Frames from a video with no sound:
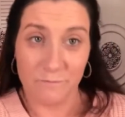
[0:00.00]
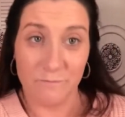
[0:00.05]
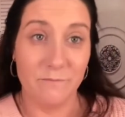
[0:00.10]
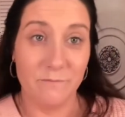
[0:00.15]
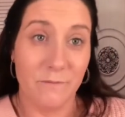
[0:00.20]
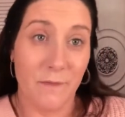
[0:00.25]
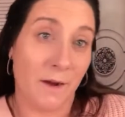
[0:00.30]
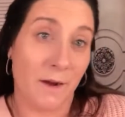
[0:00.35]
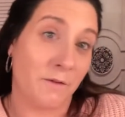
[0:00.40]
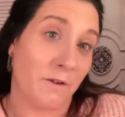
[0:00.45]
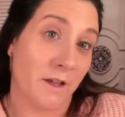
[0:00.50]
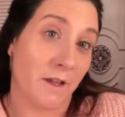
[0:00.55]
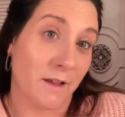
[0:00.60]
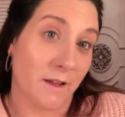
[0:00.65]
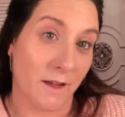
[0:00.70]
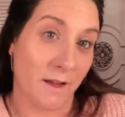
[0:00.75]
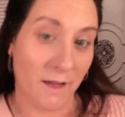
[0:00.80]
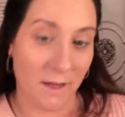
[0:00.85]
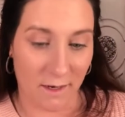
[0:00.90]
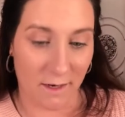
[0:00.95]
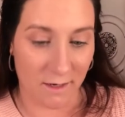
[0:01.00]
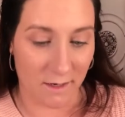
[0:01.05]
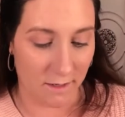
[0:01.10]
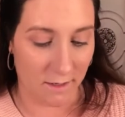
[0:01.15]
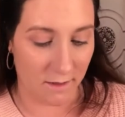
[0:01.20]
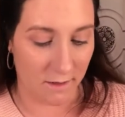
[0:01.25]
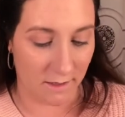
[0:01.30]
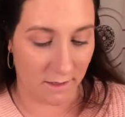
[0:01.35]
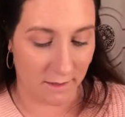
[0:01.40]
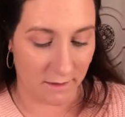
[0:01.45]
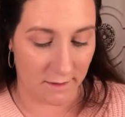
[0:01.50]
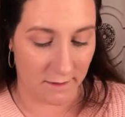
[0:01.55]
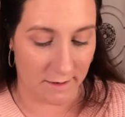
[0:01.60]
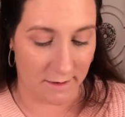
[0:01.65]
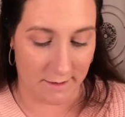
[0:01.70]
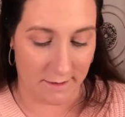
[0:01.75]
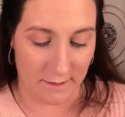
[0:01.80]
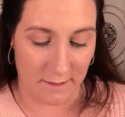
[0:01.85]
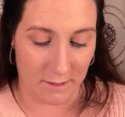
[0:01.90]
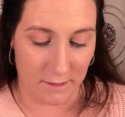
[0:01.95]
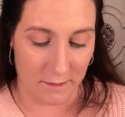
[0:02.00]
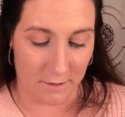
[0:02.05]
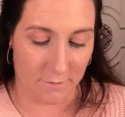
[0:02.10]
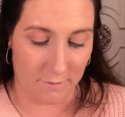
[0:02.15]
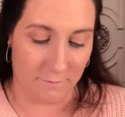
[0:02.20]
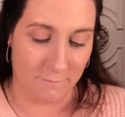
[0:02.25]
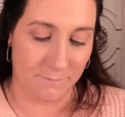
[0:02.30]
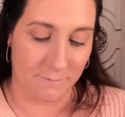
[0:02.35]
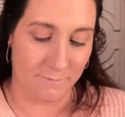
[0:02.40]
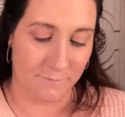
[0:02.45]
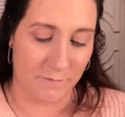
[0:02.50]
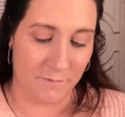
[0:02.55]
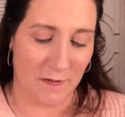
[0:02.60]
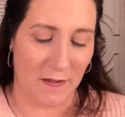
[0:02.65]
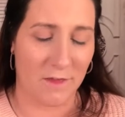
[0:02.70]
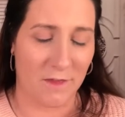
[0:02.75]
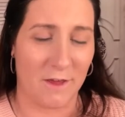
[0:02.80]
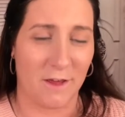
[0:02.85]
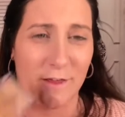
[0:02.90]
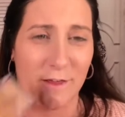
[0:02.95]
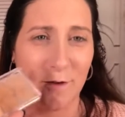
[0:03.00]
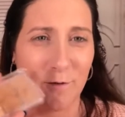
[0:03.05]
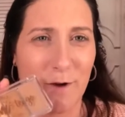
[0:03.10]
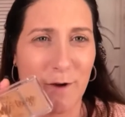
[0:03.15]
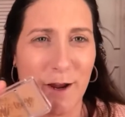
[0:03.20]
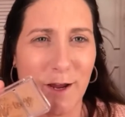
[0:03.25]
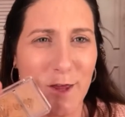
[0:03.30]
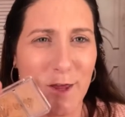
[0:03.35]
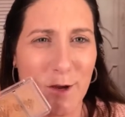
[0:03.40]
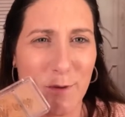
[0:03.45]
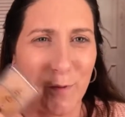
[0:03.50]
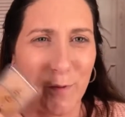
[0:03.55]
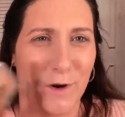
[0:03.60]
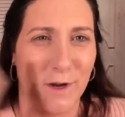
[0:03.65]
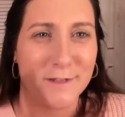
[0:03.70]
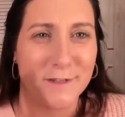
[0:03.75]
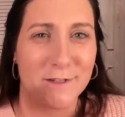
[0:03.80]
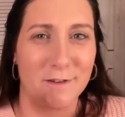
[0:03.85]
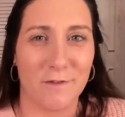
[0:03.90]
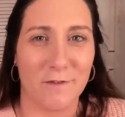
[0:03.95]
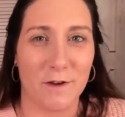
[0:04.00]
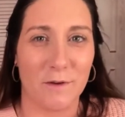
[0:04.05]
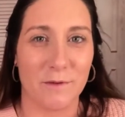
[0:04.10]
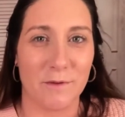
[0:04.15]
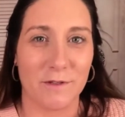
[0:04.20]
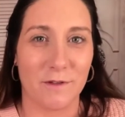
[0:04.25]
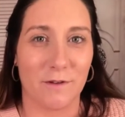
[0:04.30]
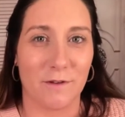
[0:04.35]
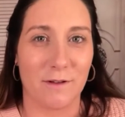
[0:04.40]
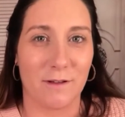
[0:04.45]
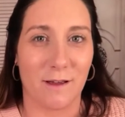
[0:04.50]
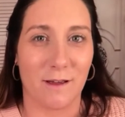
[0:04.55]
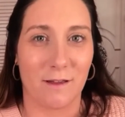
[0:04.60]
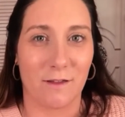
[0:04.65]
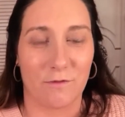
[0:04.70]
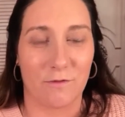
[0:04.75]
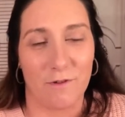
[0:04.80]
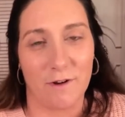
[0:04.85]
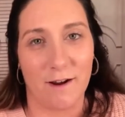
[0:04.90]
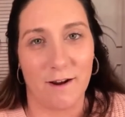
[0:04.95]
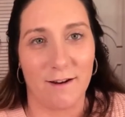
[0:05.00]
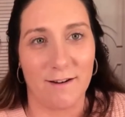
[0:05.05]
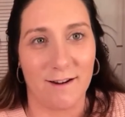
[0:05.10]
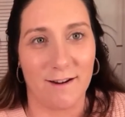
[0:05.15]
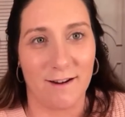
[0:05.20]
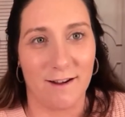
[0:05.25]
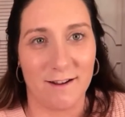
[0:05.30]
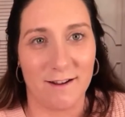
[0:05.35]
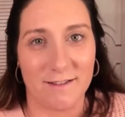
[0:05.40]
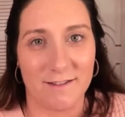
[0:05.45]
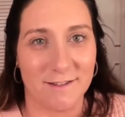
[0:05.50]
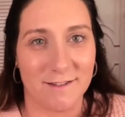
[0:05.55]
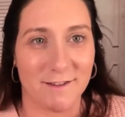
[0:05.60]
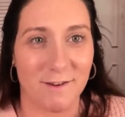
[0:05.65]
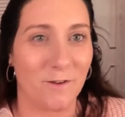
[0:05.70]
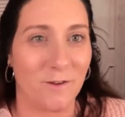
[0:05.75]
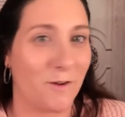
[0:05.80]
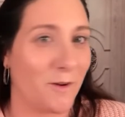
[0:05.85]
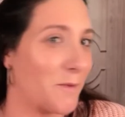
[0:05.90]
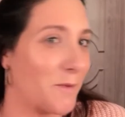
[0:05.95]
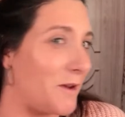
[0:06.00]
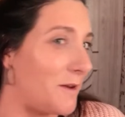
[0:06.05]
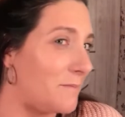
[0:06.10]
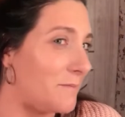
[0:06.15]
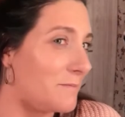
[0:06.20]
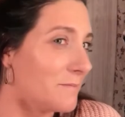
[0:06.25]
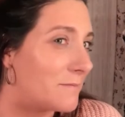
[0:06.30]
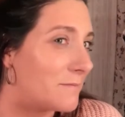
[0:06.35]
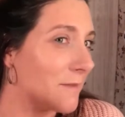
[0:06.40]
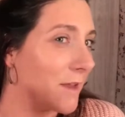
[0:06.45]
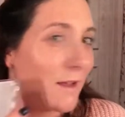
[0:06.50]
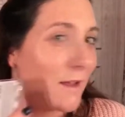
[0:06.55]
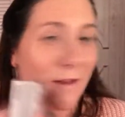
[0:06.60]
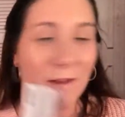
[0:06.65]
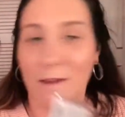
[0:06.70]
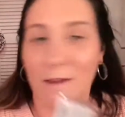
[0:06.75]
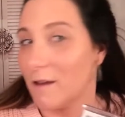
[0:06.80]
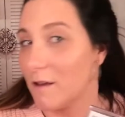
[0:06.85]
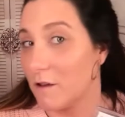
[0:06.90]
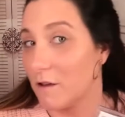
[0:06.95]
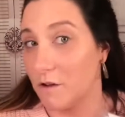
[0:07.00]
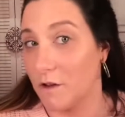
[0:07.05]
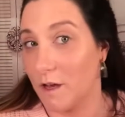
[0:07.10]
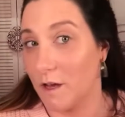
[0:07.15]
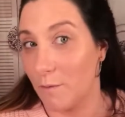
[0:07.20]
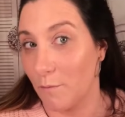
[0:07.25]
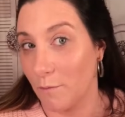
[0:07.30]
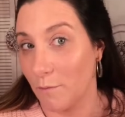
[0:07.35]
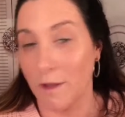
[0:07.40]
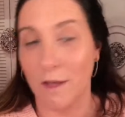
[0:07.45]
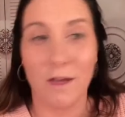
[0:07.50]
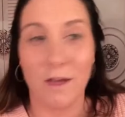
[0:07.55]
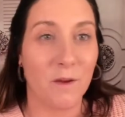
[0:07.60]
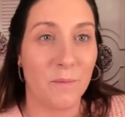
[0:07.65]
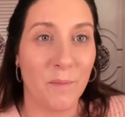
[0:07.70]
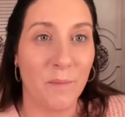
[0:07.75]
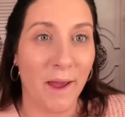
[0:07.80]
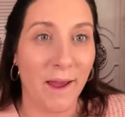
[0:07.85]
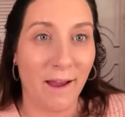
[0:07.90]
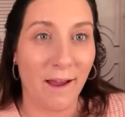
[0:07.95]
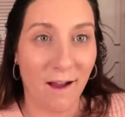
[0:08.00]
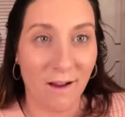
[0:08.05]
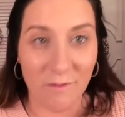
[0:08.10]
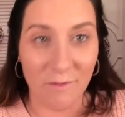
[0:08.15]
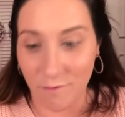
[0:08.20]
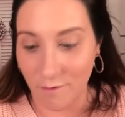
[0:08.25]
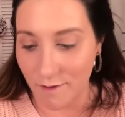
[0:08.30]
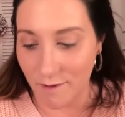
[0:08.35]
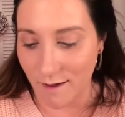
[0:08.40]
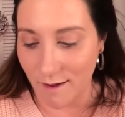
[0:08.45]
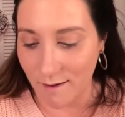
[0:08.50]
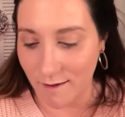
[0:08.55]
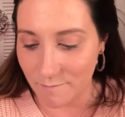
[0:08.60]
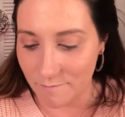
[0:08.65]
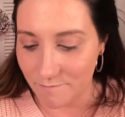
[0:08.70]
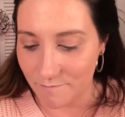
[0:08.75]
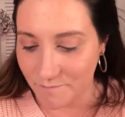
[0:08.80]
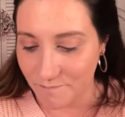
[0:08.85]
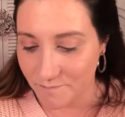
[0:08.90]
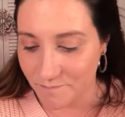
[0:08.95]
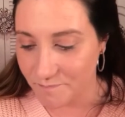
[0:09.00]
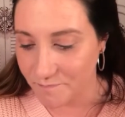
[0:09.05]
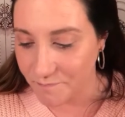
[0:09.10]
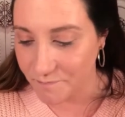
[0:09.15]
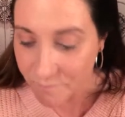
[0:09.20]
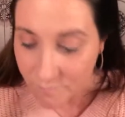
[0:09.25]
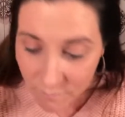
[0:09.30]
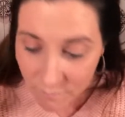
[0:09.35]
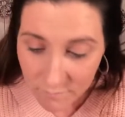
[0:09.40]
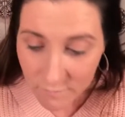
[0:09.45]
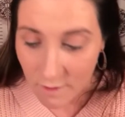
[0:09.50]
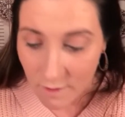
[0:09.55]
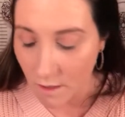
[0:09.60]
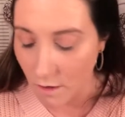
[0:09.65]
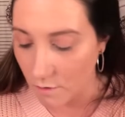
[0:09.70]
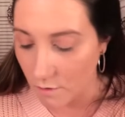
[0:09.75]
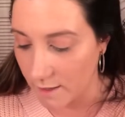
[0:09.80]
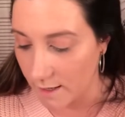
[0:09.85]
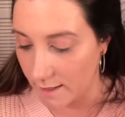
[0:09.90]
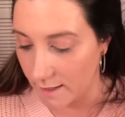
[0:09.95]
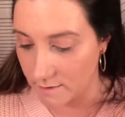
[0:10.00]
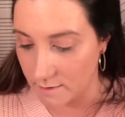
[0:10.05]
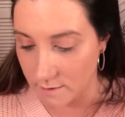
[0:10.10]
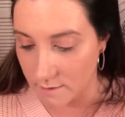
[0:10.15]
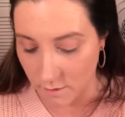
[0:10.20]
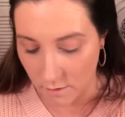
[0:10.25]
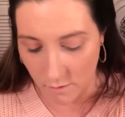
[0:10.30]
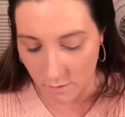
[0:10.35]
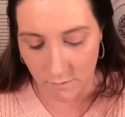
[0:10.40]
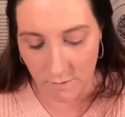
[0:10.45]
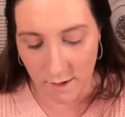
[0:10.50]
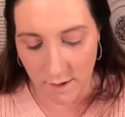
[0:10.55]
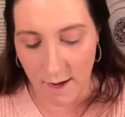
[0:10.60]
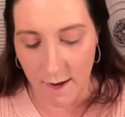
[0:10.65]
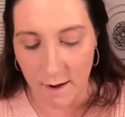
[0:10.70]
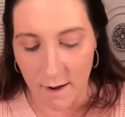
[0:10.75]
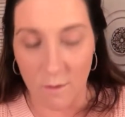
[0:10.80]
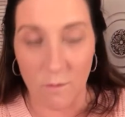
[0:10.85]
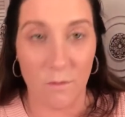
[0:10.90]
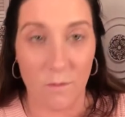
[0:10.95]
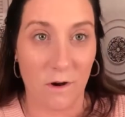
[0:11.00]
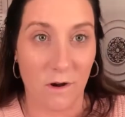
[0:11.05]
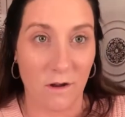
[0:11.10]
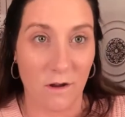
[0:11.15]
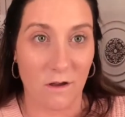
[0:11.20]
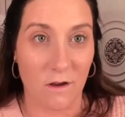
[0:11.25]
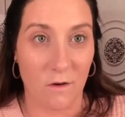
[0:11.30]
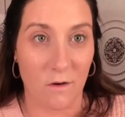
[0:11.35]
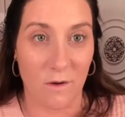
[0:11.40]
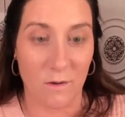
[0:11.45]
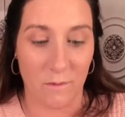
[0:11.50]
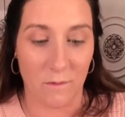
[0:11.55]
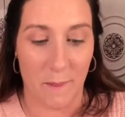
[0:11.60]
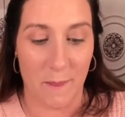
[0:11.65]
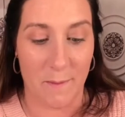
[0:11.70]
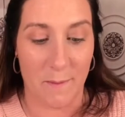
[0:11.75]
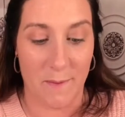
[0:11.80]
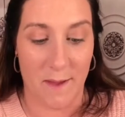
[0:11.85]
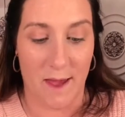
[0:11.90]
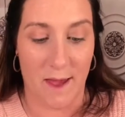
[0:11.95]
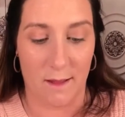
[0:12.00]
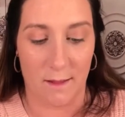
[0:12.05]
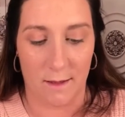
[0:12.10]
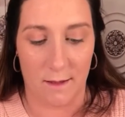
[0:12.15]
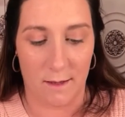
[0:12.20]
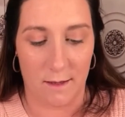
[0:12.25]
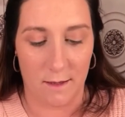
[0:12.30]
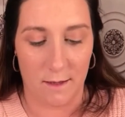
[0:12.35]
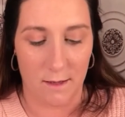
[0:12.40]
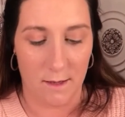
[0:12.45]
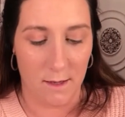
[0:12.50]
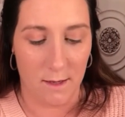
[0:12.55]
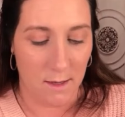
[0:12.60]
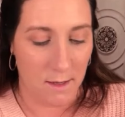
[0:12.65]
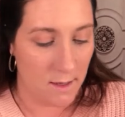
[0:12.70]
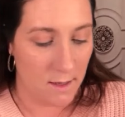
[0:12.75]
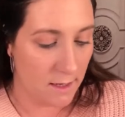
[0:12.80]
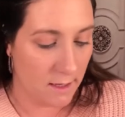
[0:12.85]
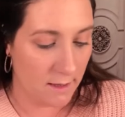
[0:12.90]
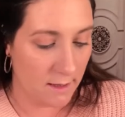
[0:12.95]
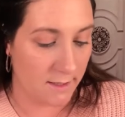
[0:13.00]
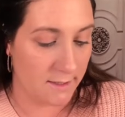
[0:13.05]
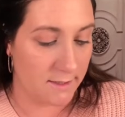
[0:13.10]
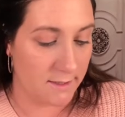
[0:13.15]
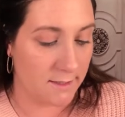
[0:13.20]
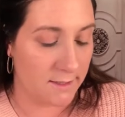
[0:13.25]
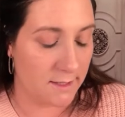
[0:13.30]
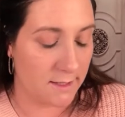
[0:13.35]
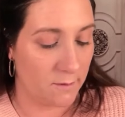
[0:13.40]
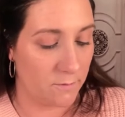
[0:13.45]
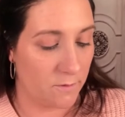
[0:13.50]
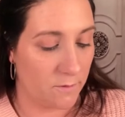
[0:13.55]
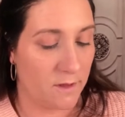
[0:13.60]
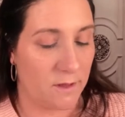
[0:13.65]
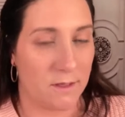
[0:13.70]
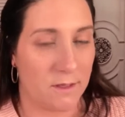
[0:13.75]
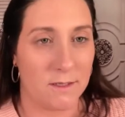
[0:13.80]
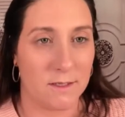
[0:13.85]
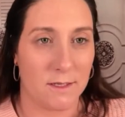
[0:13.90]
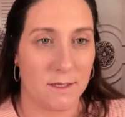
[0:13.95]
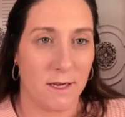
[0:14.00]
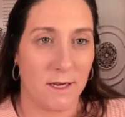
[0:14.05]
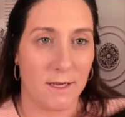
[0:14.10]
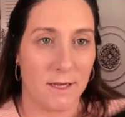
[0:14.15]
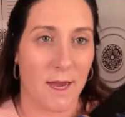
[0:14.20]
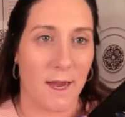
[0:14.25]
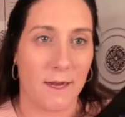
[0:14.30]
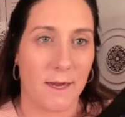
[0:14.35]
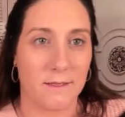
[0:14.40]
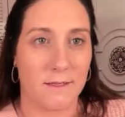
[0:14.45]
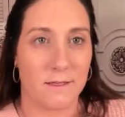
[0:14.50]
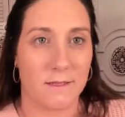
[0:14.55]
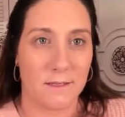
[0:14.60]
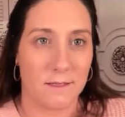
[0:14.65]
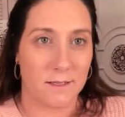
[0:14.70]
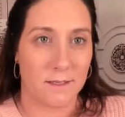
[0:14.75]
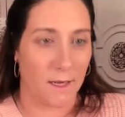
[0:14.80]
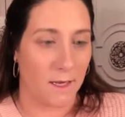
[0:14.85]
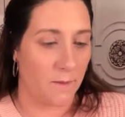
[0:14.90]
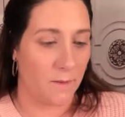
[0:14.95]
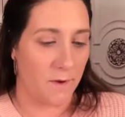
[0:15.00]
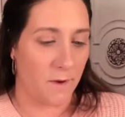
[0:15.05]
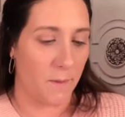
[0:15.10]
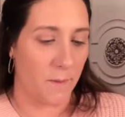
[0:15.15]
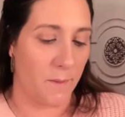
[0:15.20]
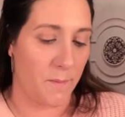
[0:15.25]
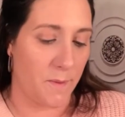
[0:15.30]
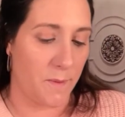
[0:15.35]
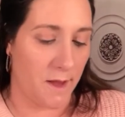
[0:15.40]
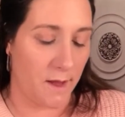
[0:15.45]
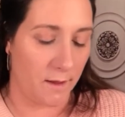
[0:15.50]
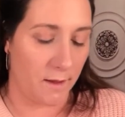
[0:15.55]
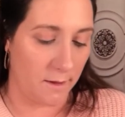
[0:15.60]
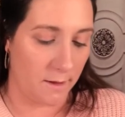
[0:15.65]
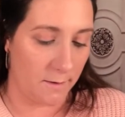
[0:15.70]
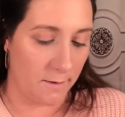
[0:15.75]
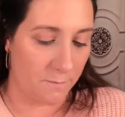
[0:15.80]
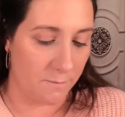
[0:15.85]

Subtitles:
I really like it, and I think that, you know, I think the regular price of it was only like $3.99, so I mean, you get really good payoff with it. Okay, so now we're going to go in with the palette, and let's see what the site has to say about the palette.